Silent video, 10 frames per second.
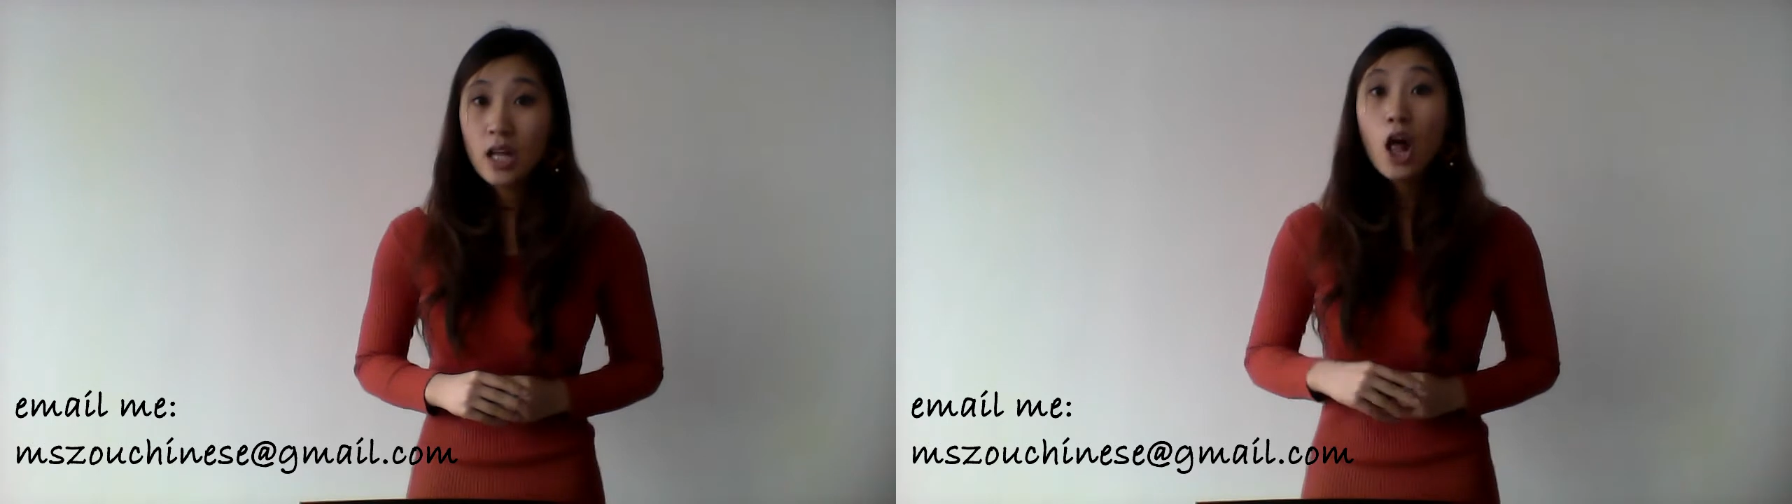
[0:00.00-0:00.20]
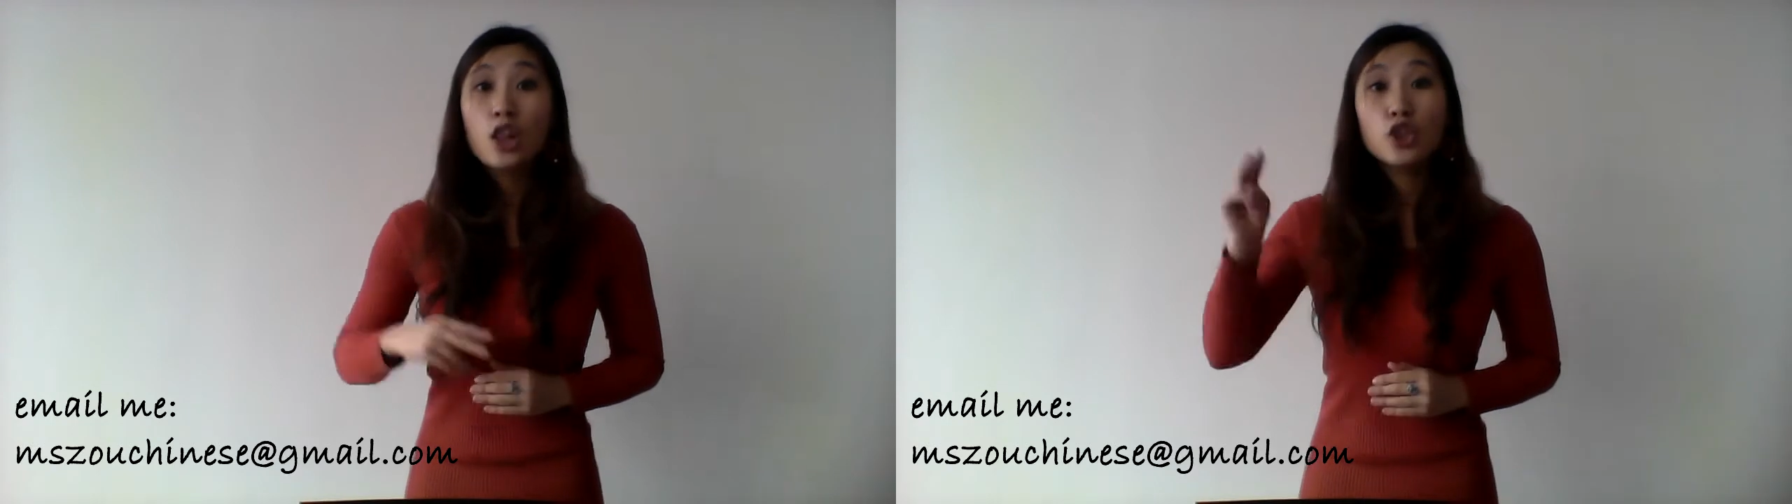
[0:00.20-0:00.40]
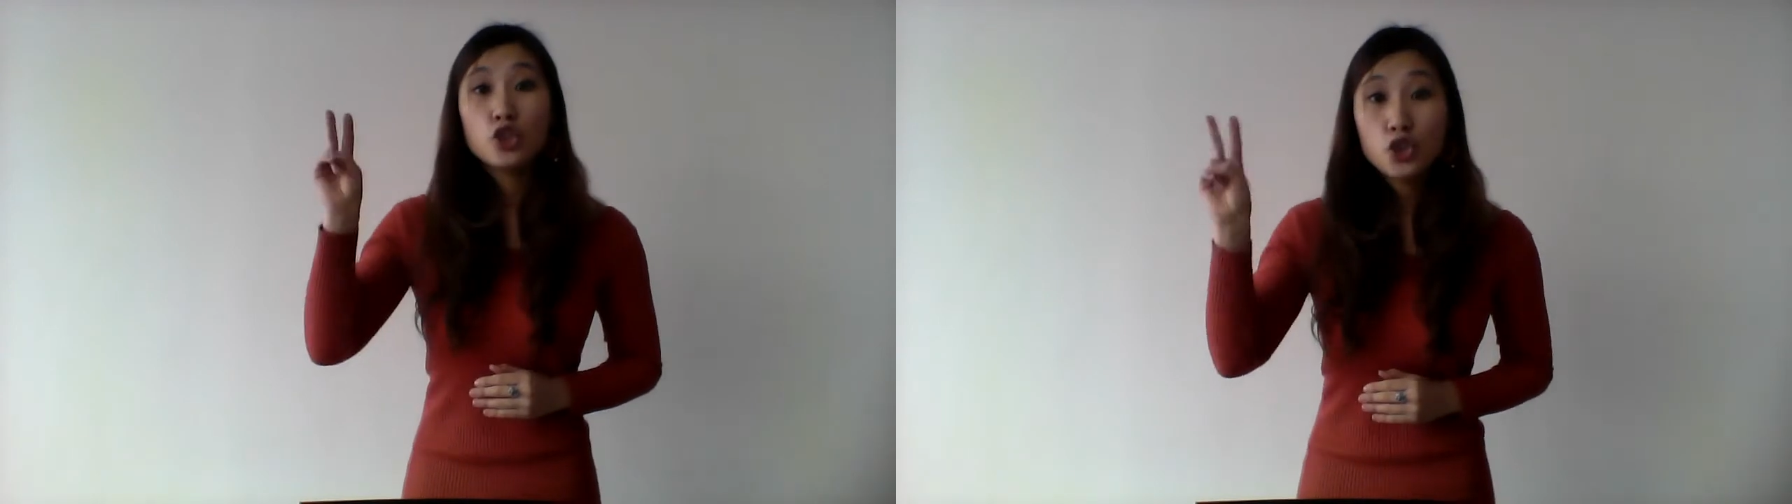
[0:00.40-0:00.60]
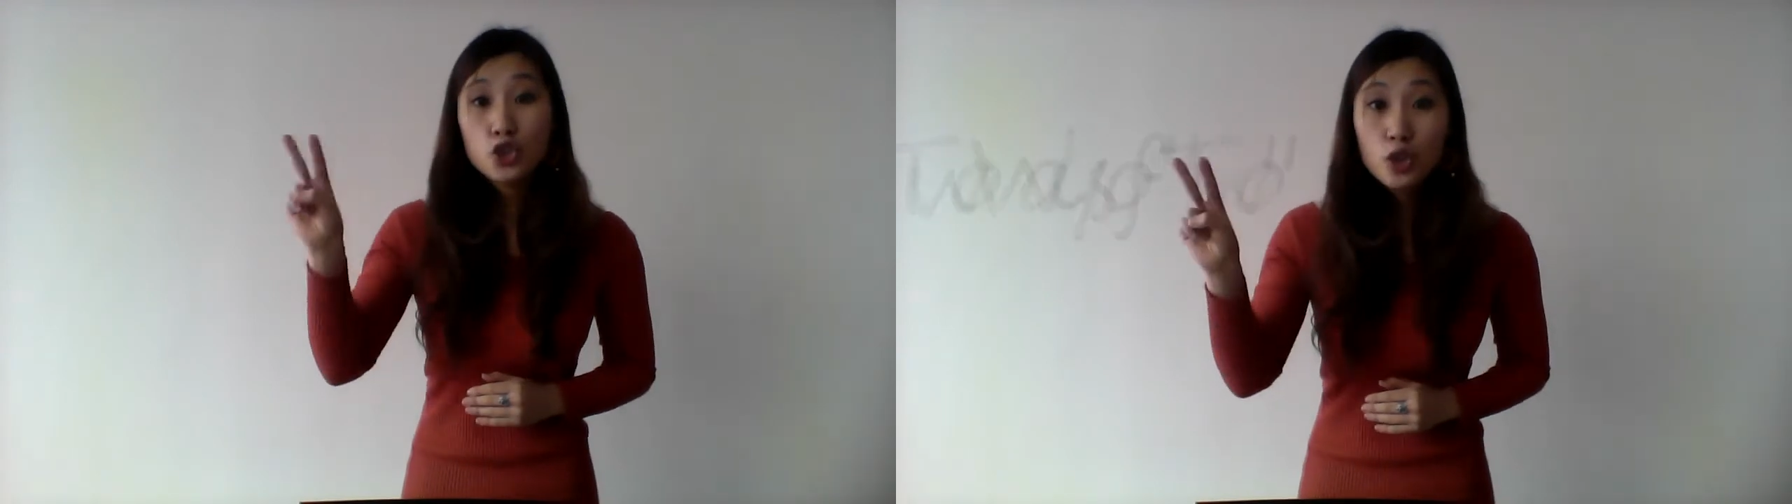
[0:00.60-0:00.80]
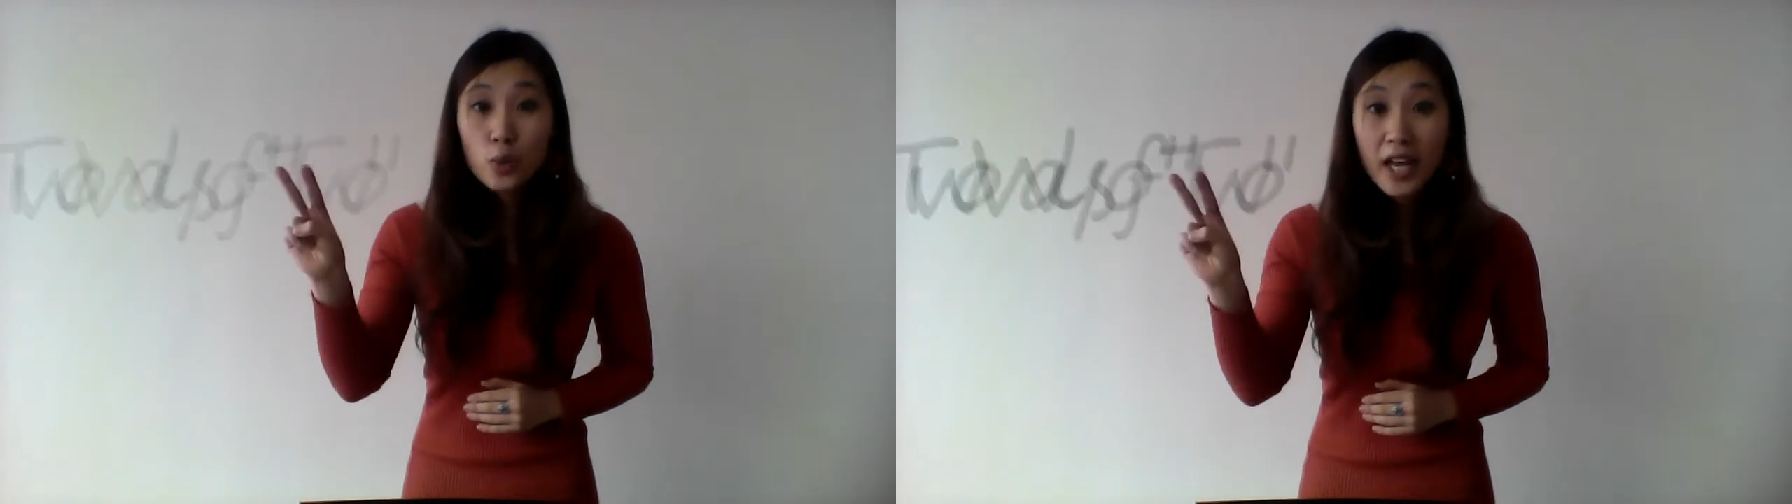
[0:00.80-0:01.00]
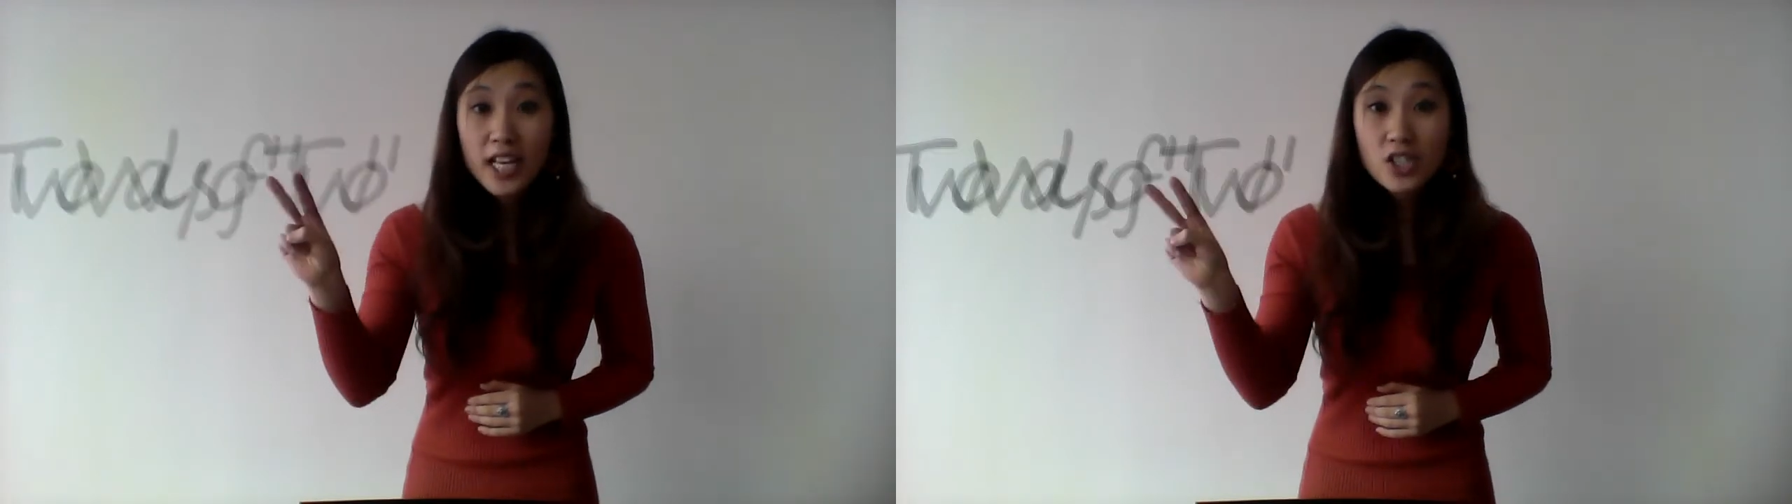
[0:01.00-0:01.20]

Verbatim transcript: the two ways